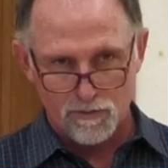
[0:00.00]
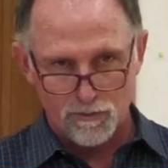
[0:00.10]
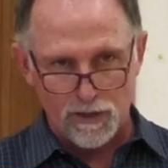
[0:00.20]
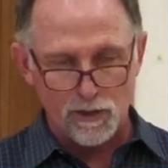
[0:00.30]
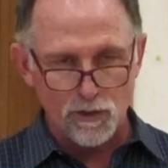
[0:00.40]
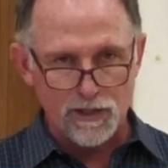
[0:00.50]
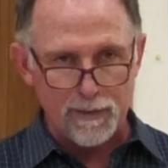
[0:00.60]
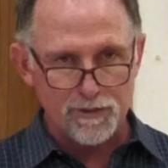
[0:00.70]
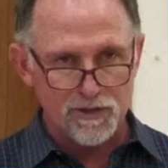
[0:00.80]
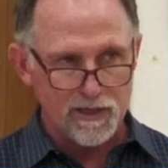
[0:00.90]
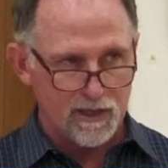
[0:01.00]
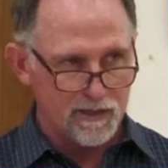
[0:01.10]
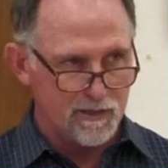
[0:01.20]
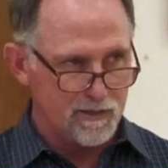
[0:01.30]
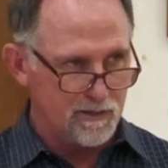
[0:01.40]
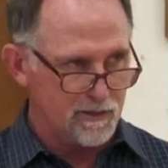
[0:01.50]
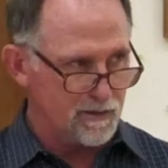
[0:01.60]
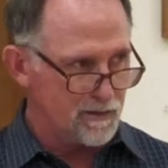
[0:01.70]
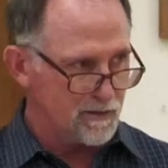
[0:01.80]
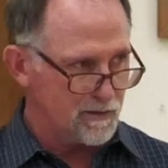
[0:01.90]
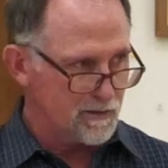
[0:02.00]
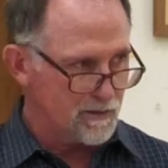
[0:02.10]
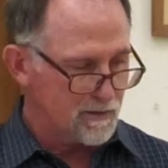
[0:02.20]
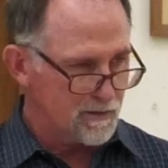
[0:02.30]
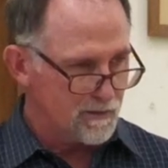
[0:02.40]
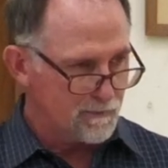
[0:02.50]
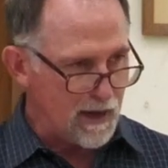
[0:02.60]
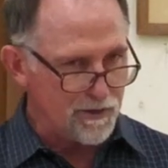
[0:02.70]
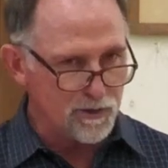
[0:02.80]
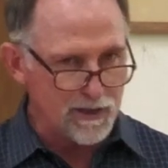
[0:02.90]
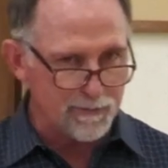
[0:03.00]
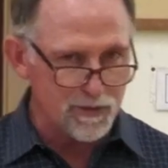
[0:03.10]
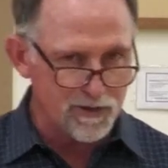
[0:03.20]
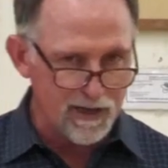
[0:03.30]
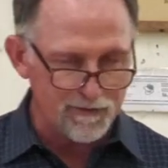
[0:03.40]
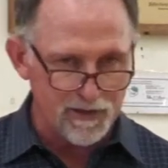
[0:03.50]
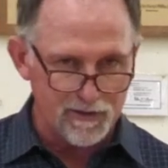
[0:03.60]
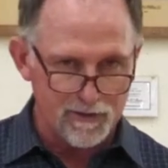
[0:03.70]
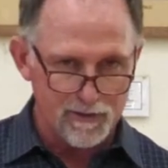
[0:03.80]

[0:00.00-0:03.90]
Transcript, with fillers: Read Luke chapter six. Matthew chapter seven.